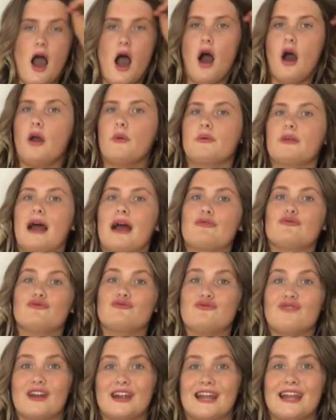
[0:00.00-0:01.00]
I would
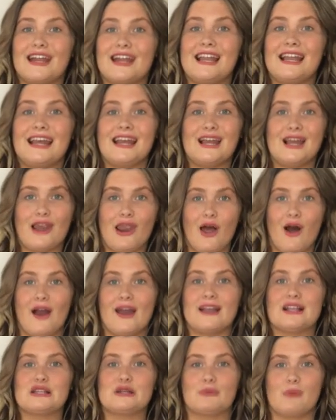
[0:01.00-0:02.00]
really
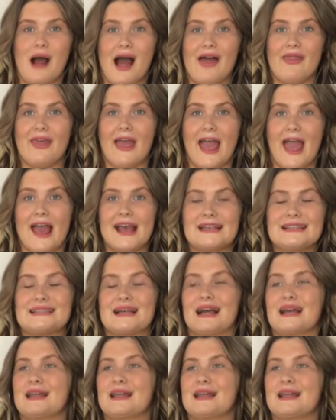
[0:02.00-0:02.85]
like to wear this.